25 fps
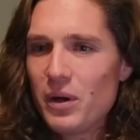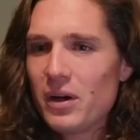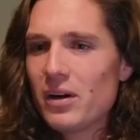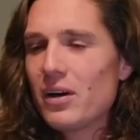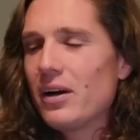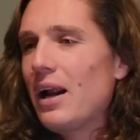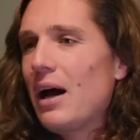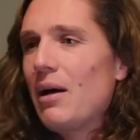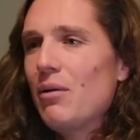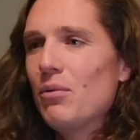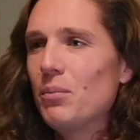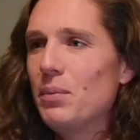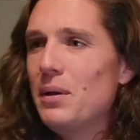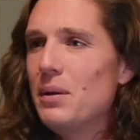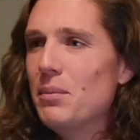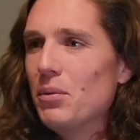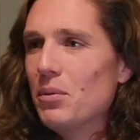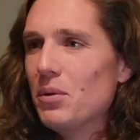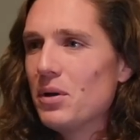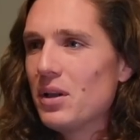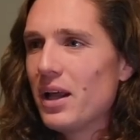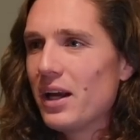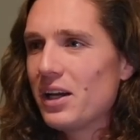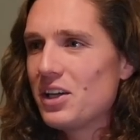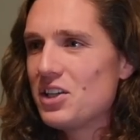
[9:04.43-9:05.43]
weirded out when people
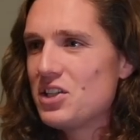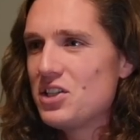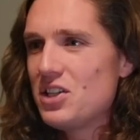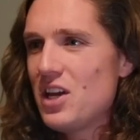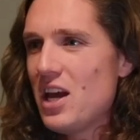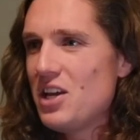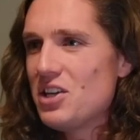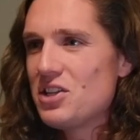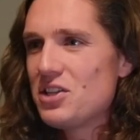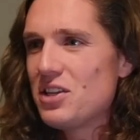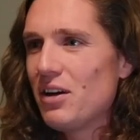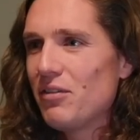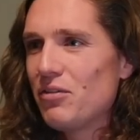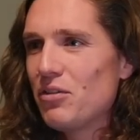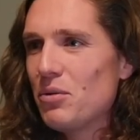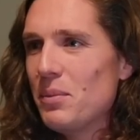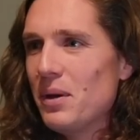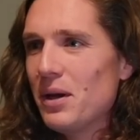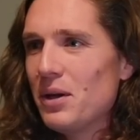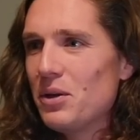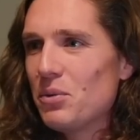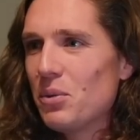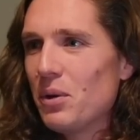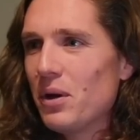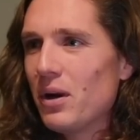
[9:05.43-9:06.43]
would like say stuff to
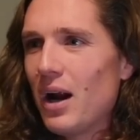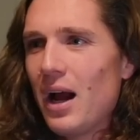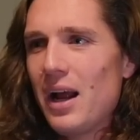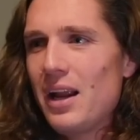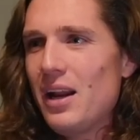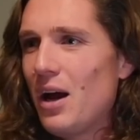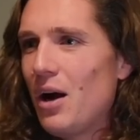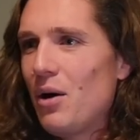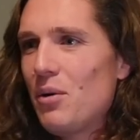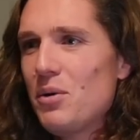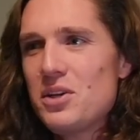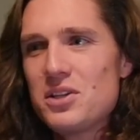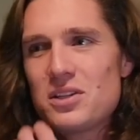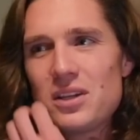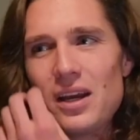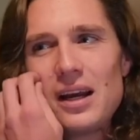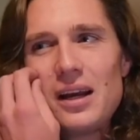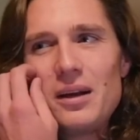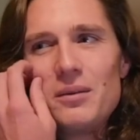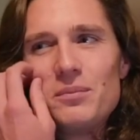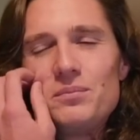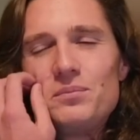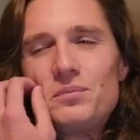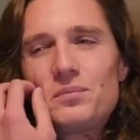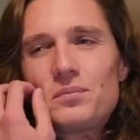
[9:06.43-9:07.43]
me on Twitter. That's I always good.
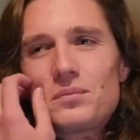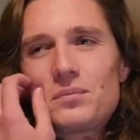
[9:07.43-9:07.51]
like,